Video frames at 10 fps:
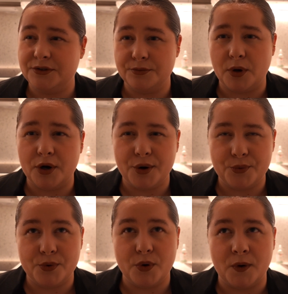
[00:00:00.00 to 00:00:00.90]

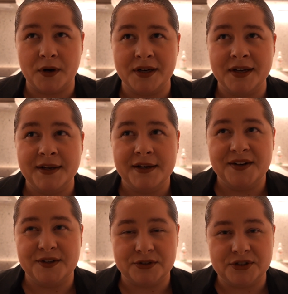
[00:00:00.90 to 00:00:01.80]
tomorrow or
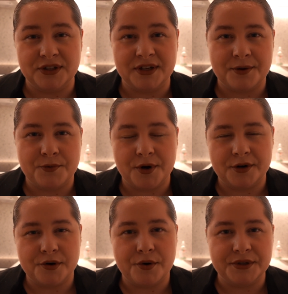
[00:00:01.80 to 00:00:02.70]
on Sunday we
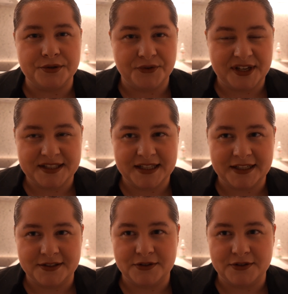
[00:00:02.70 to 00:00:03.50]
are going to fix that.